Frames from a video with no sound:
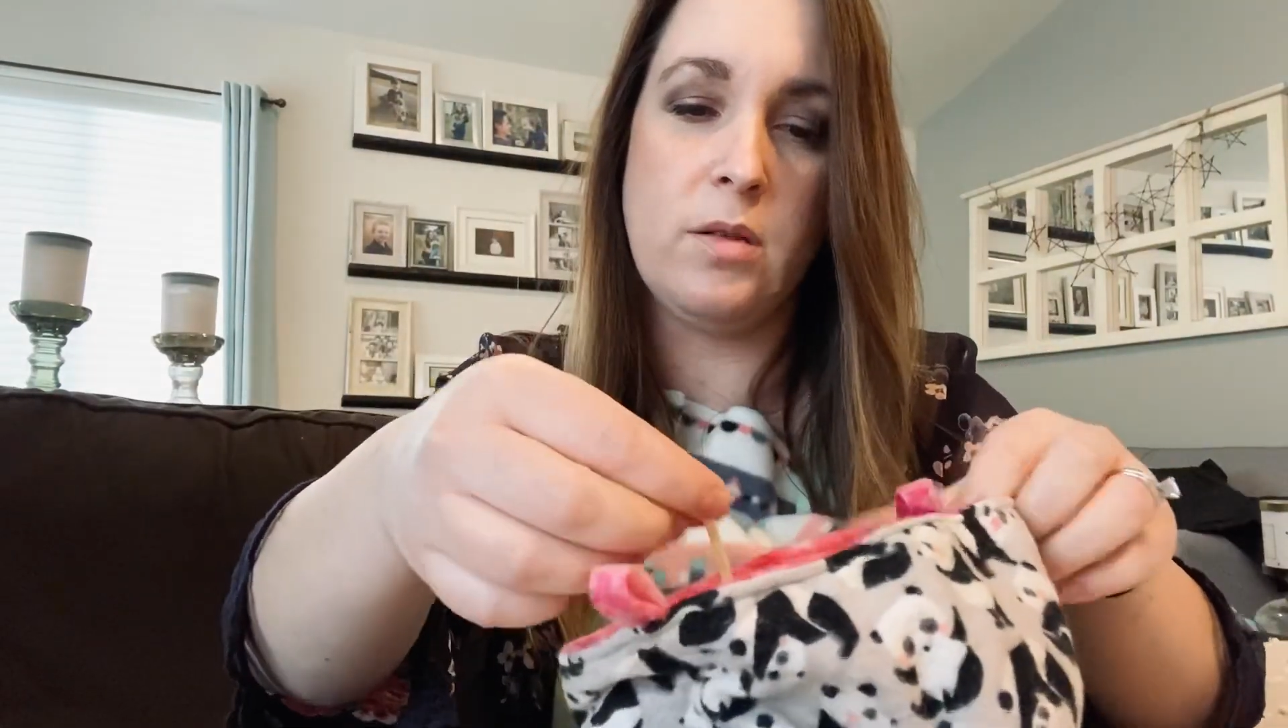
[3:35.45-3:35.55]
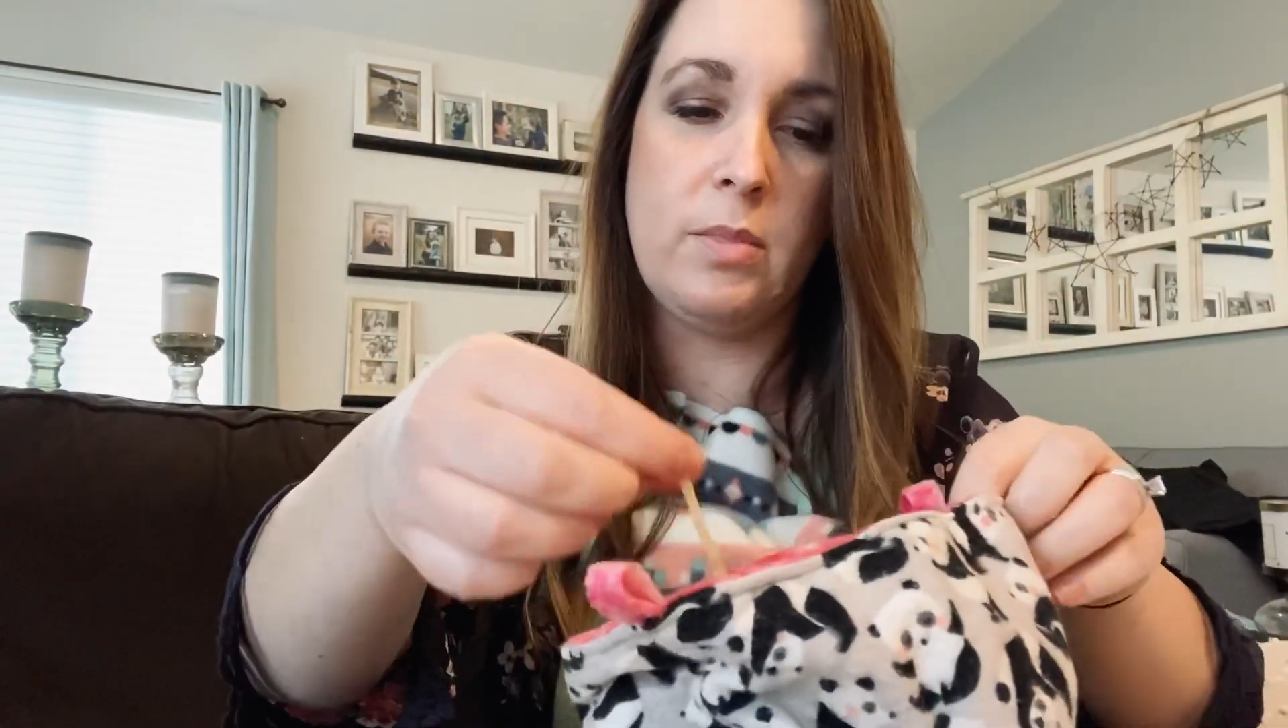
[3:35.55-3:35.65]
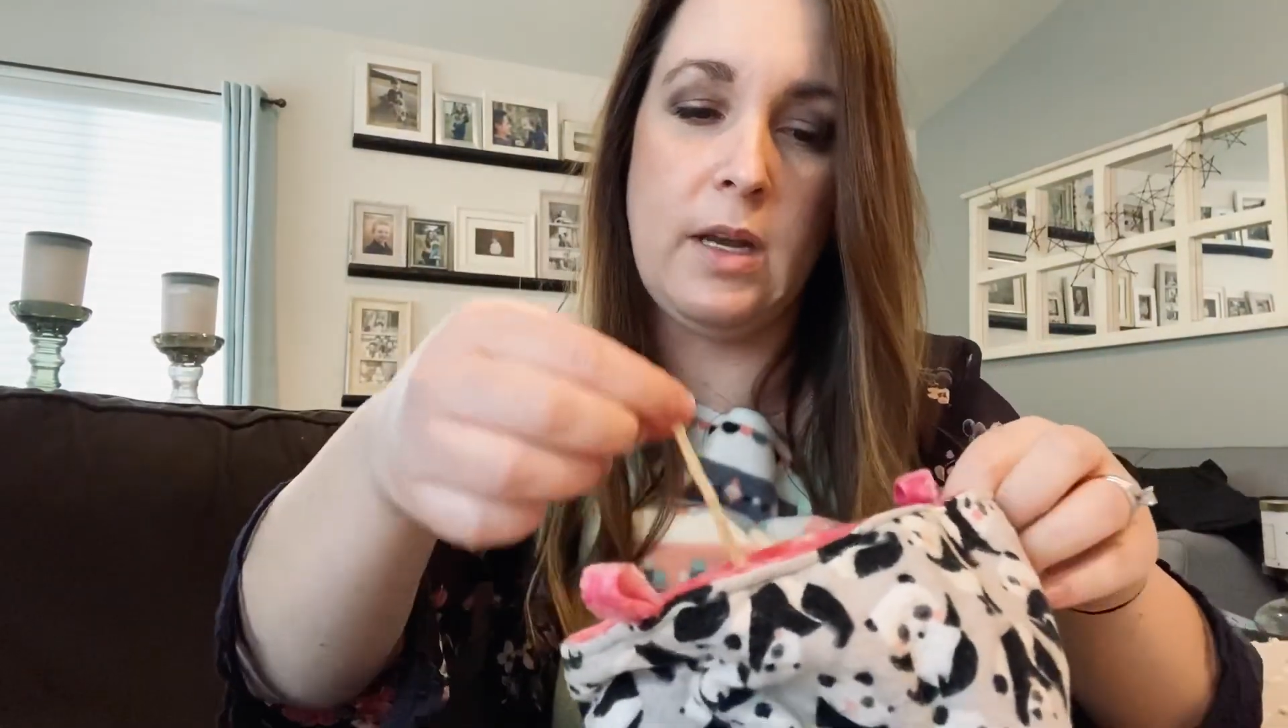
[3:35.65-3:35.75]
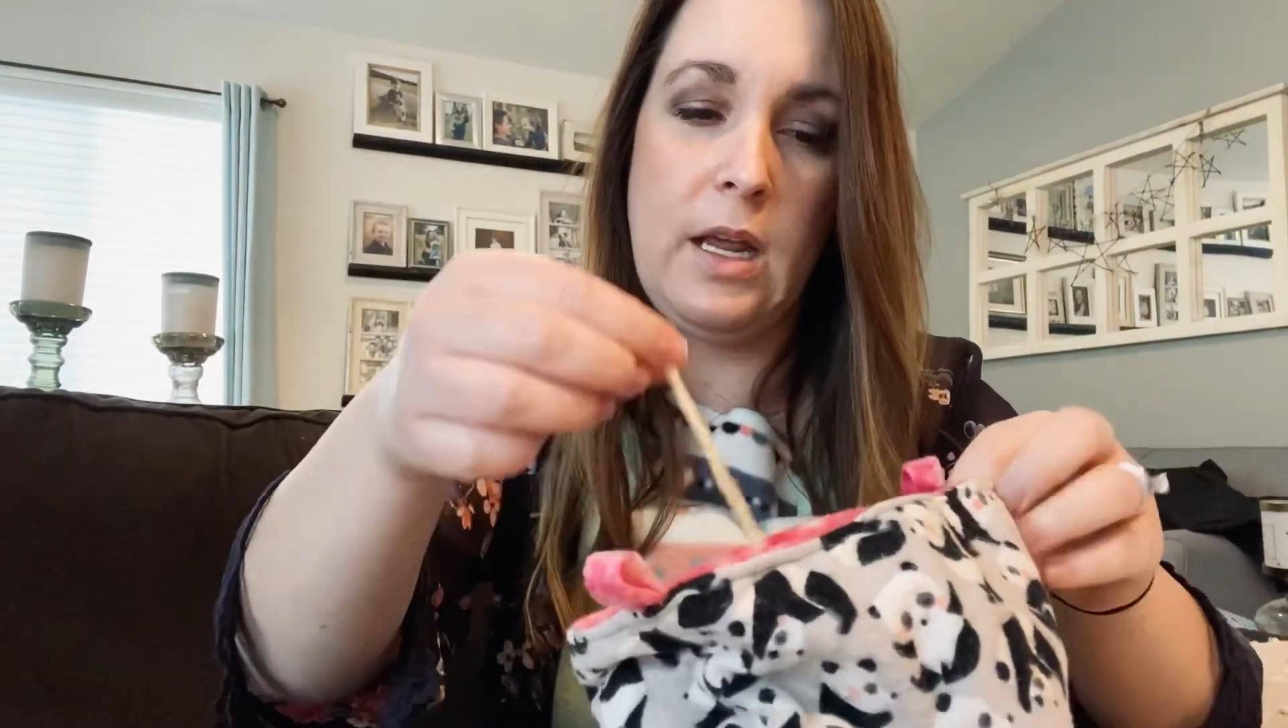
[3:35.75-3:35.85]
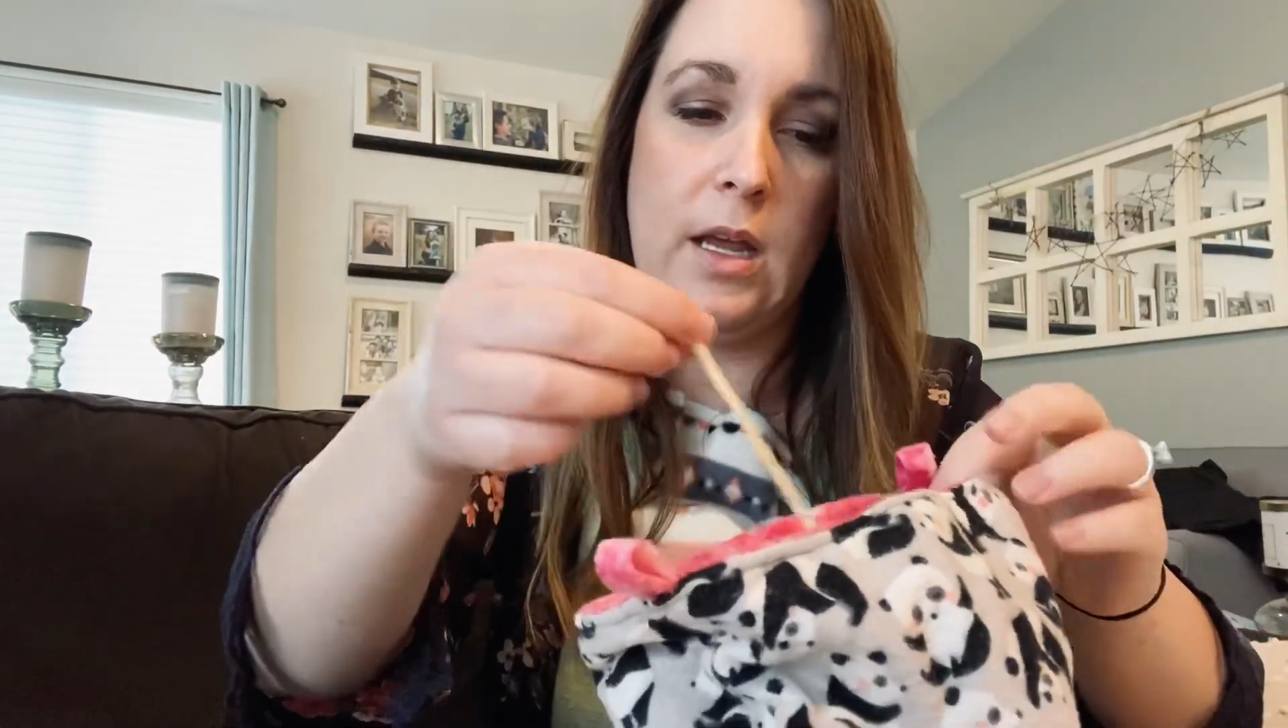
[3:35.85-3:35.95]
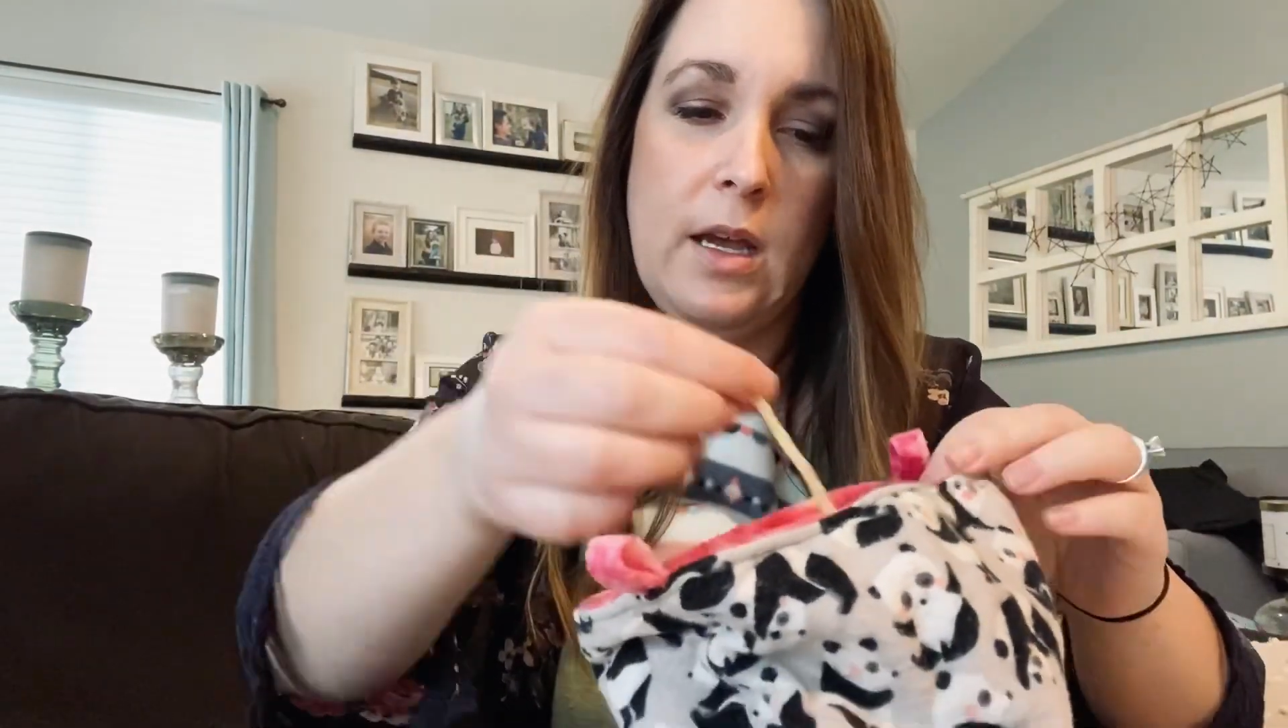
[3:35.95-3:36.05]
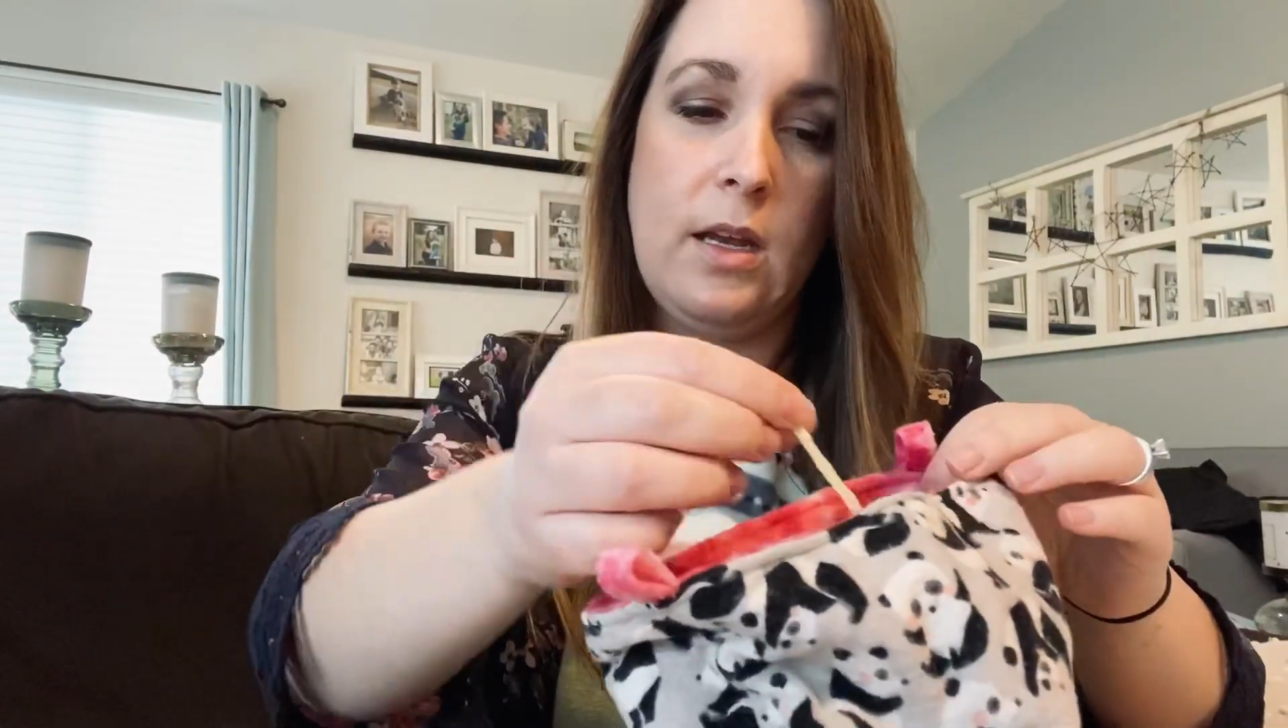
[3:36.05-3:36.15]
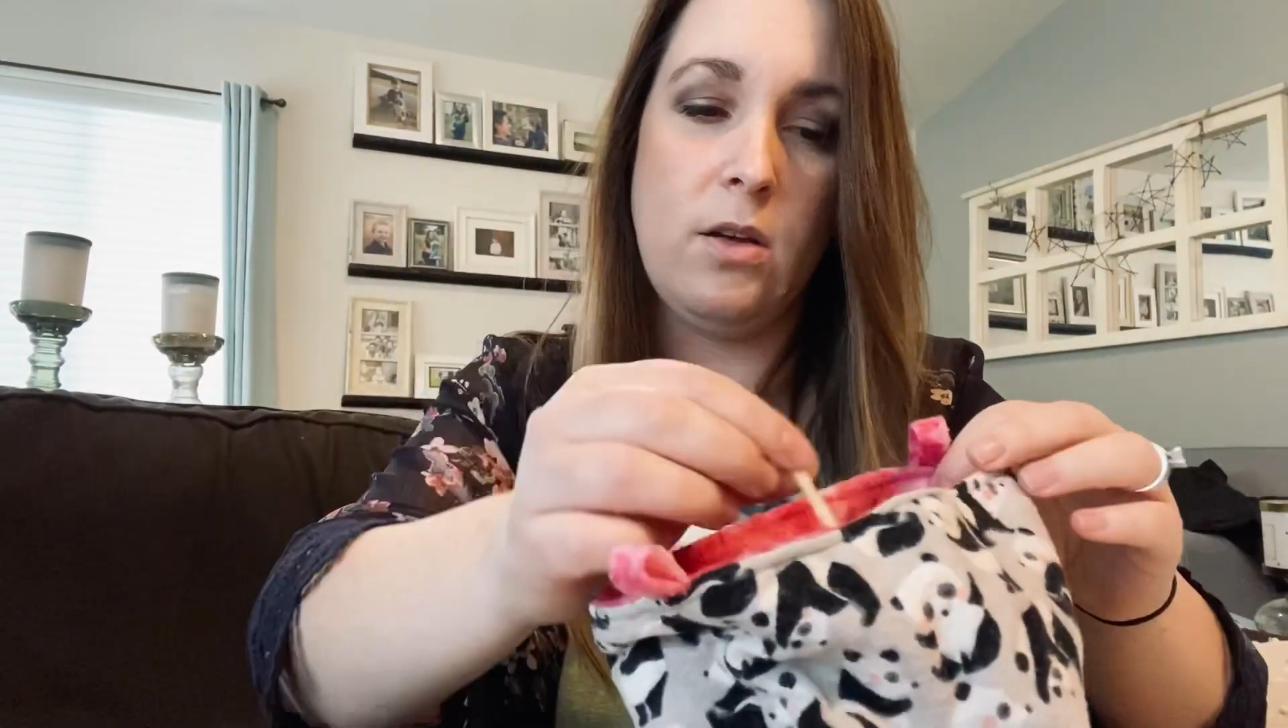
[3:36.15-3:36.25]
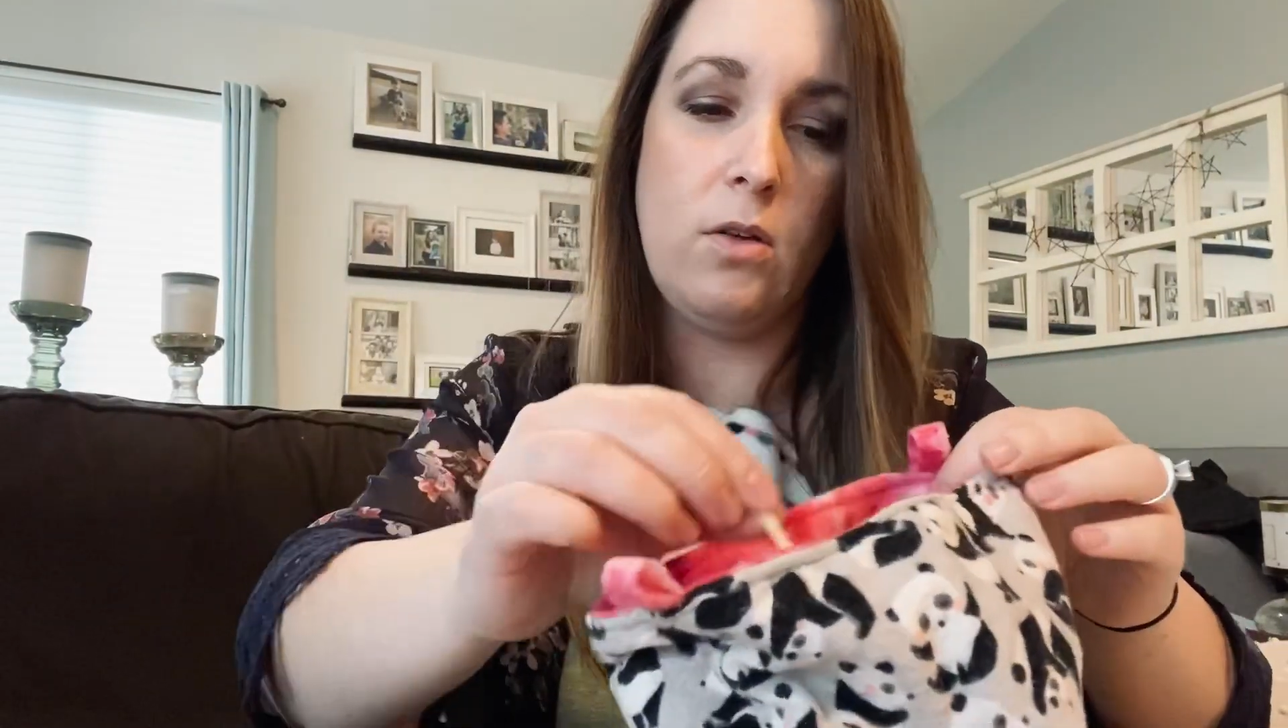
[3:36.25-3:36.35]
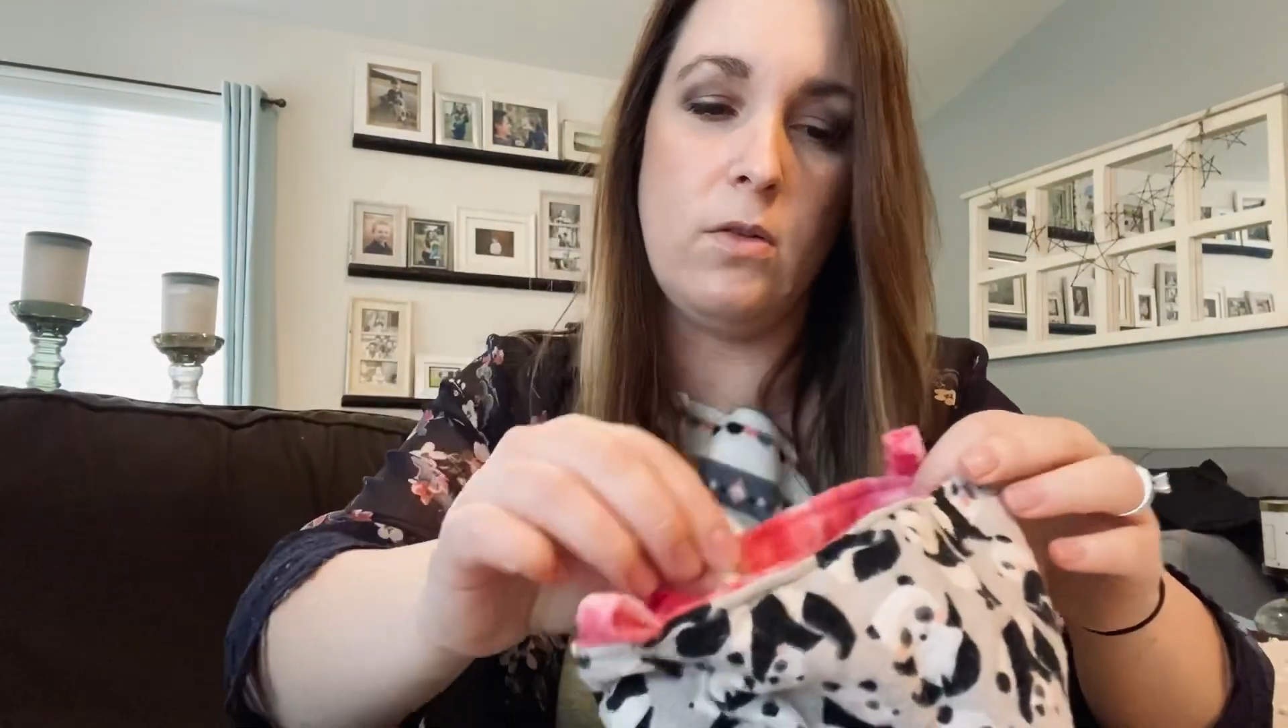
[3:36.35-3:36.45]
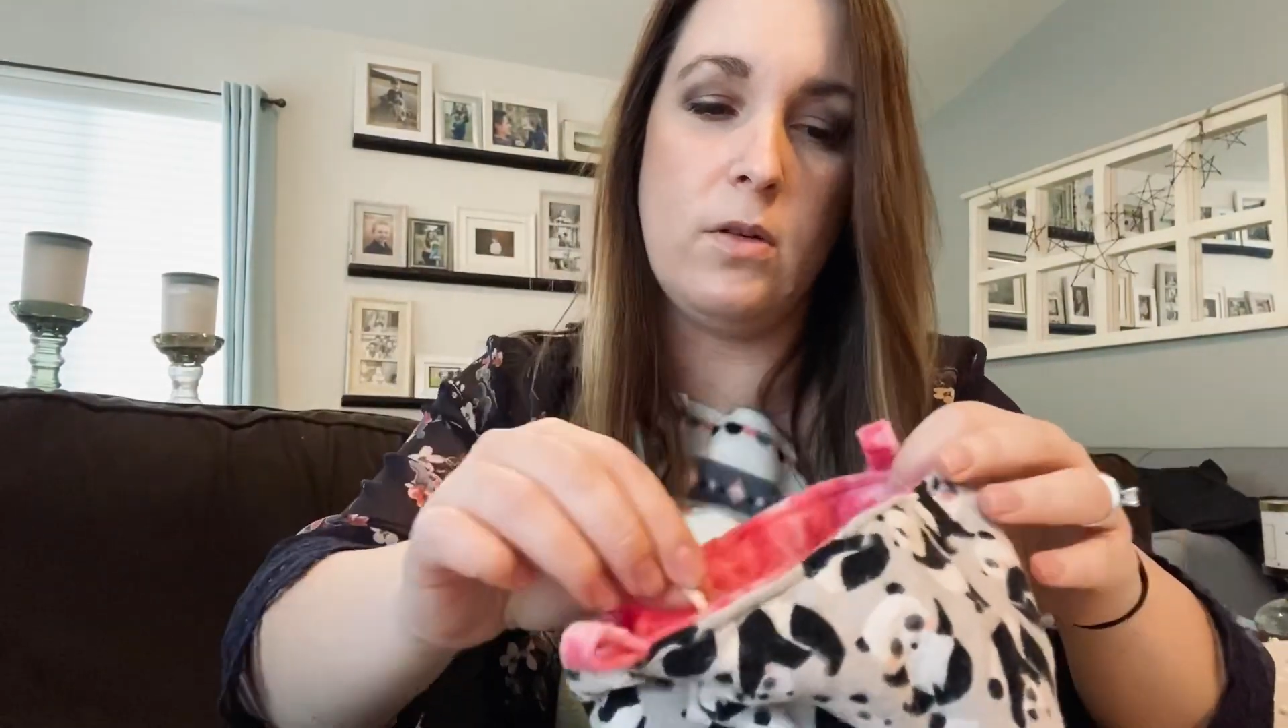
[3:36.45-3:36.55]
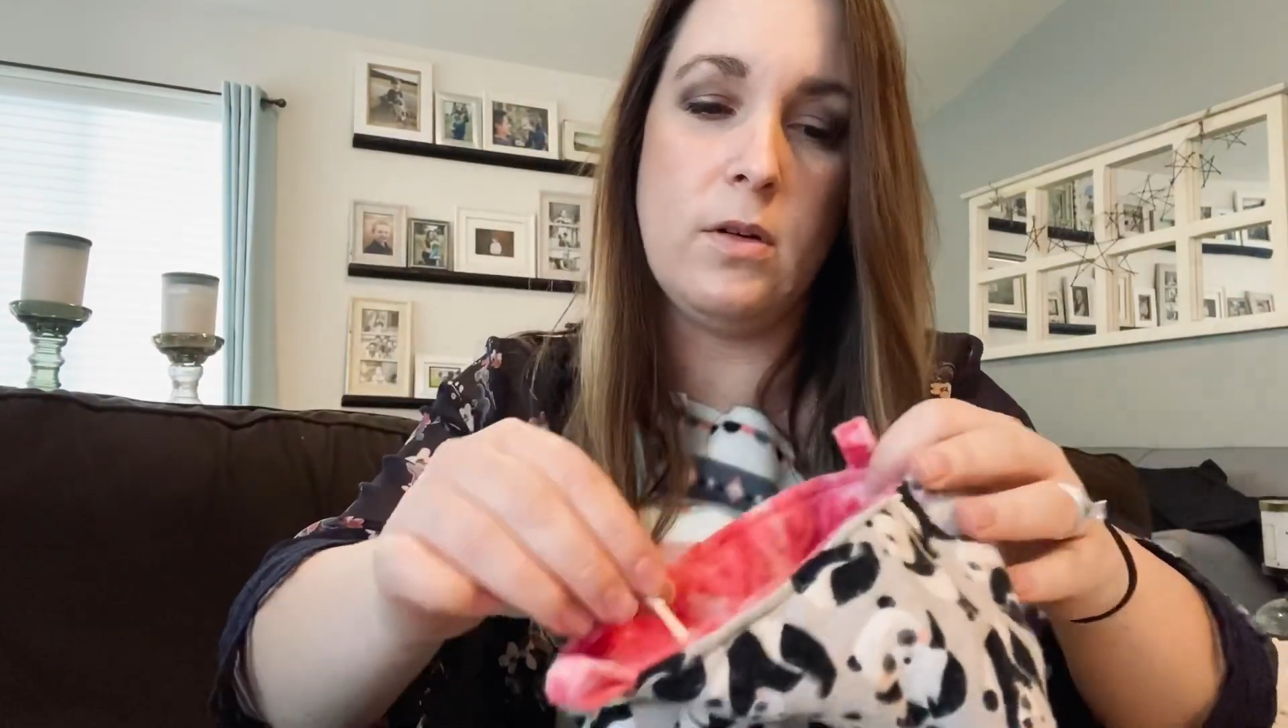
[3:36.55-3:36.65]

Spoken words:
buddy. I know.